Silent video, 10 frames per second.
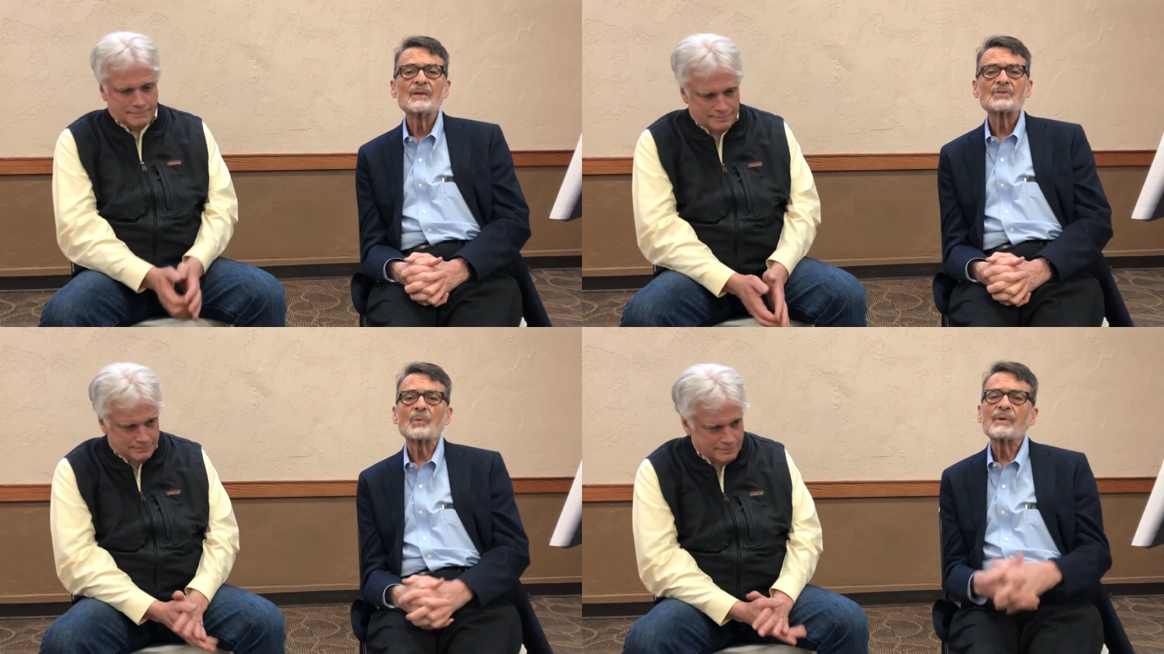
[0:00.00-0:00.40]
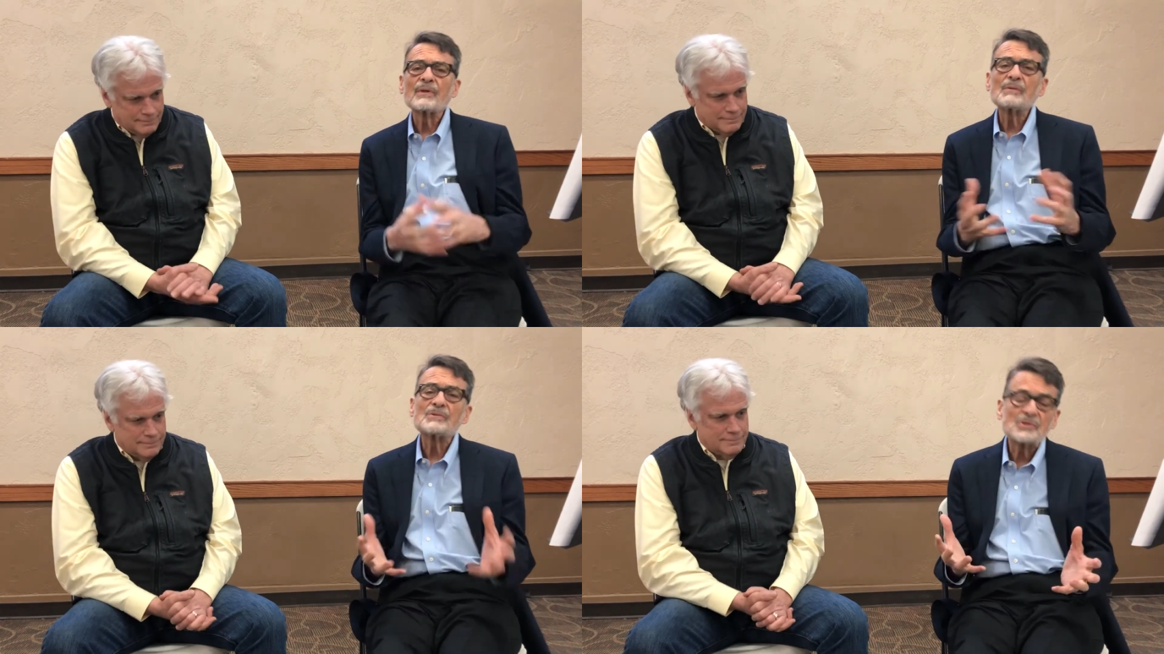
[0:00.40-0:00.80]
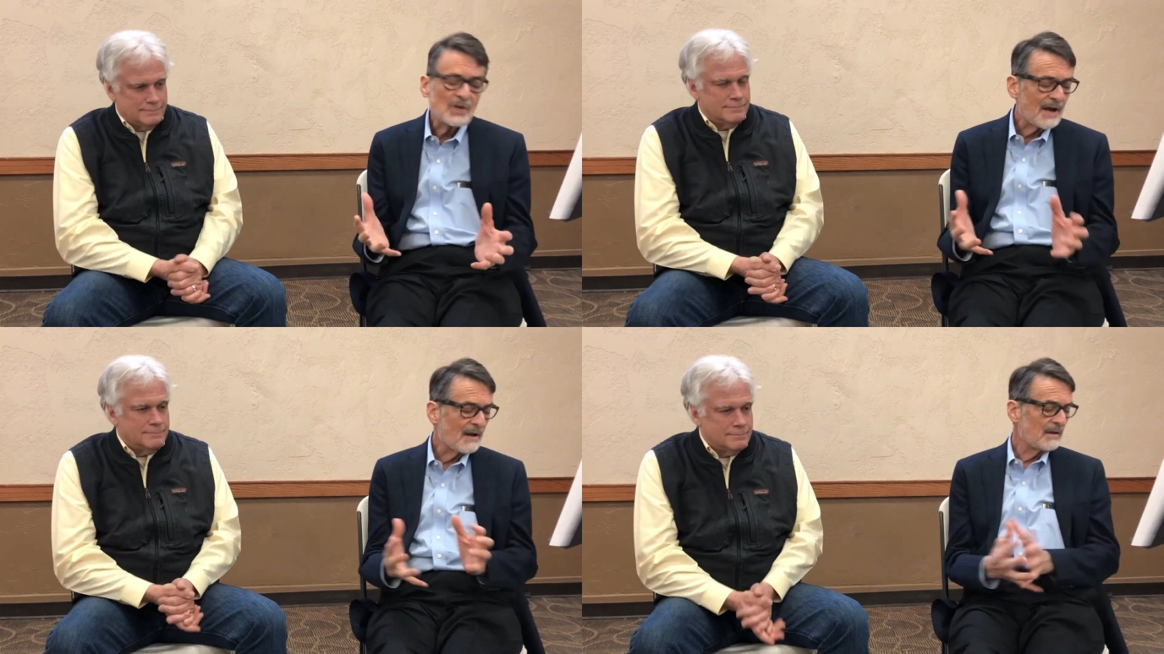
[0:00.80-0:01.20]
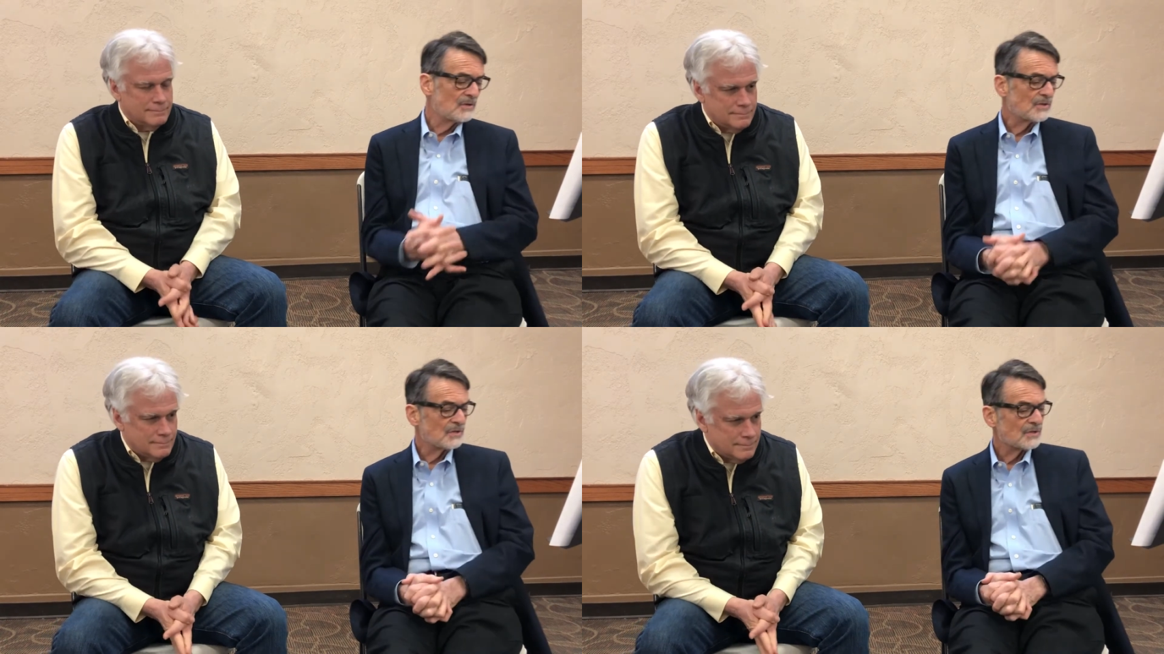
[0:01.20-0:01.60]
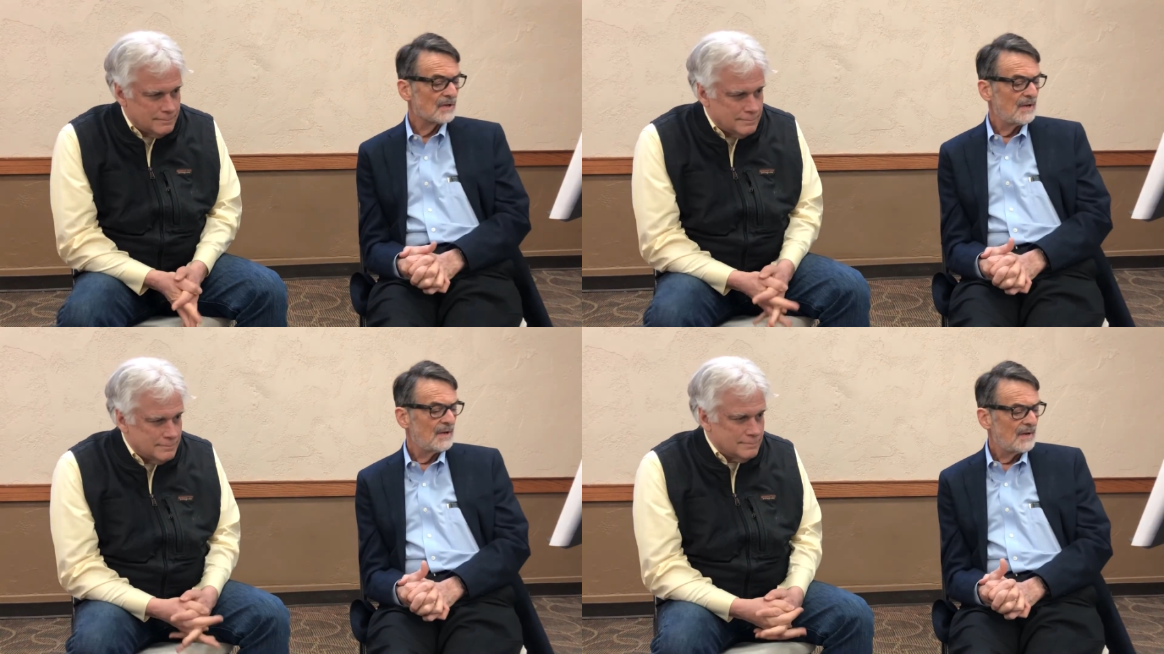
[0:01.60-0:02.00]
Speaker 1: So with those challenges,
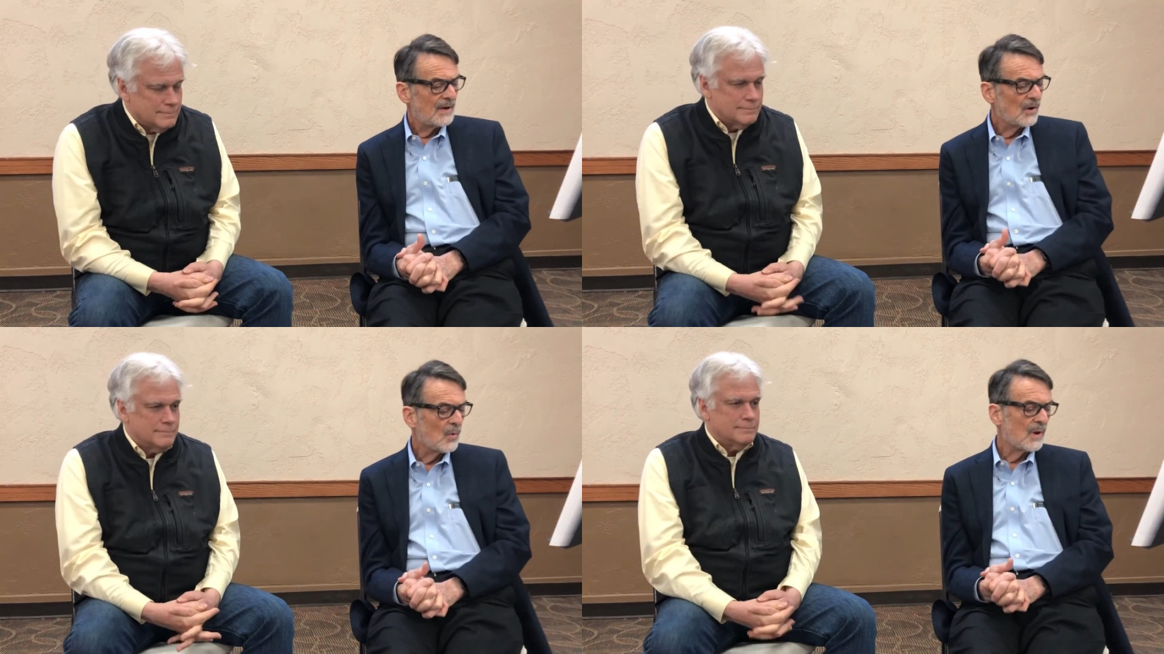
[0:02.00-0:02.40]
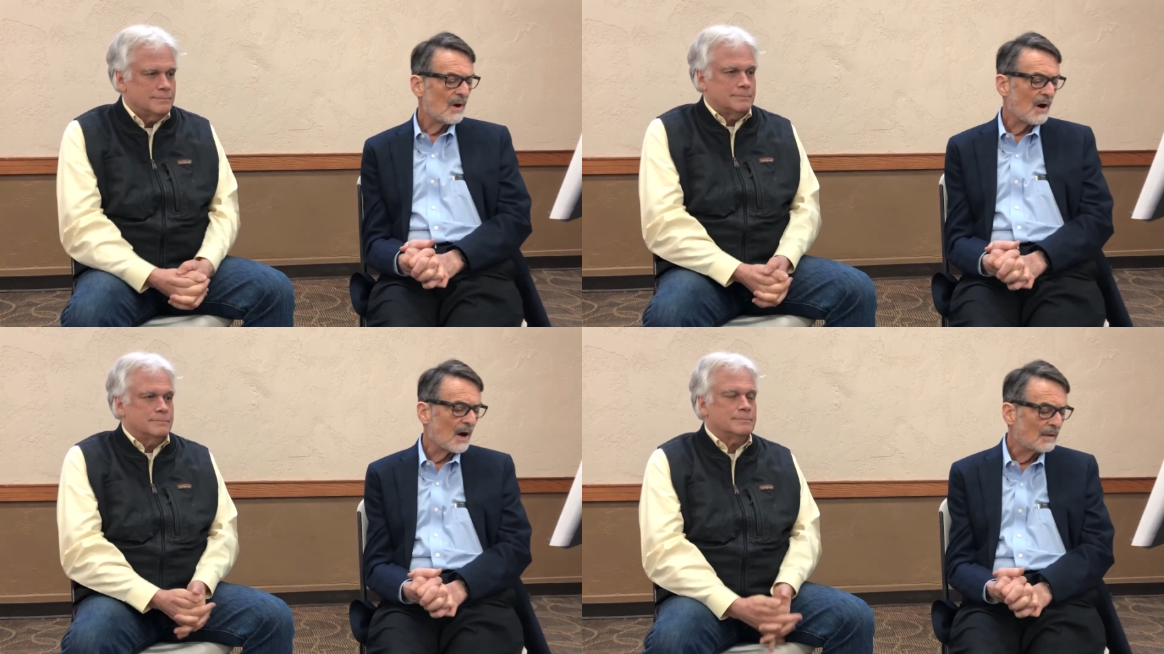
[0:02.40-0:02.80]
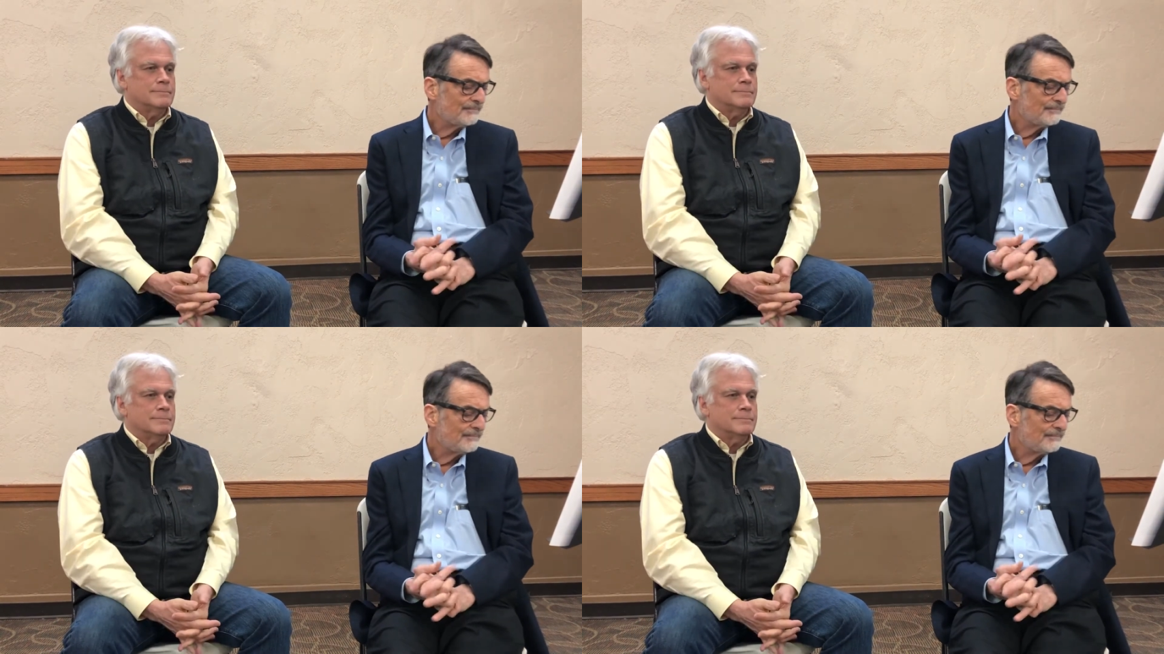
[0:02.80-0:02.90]
here we are.